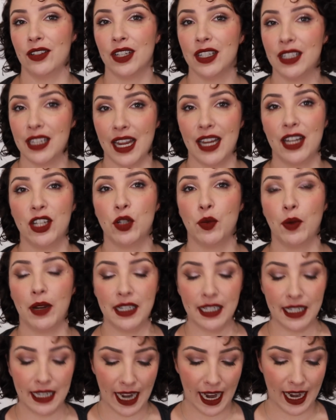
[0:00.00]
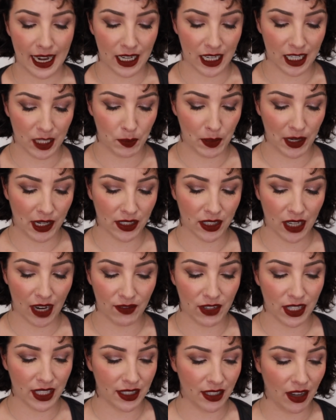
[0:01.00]
to day 28 is because
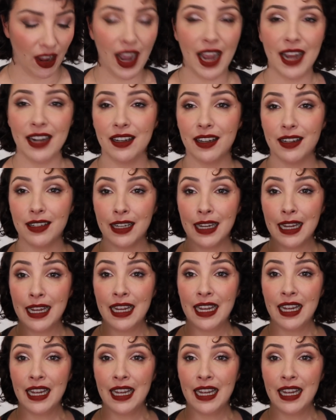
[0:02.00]
I've decided